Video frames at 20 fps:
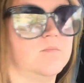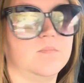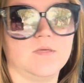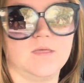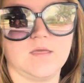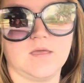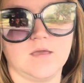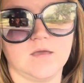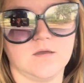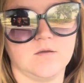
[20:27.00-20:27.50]

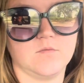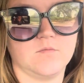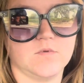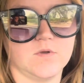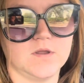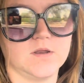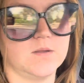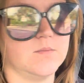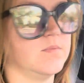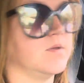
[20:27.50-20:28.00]
yeah, we're
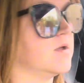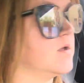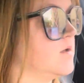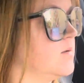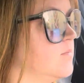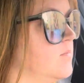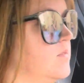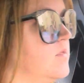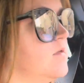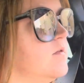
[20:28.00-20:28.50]
gonna pick up
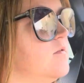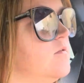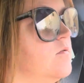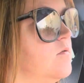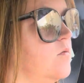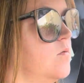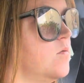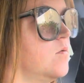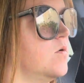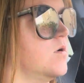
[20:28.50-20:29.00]
this
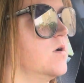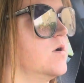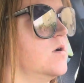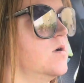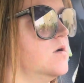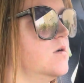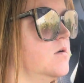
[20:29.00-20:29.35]
order.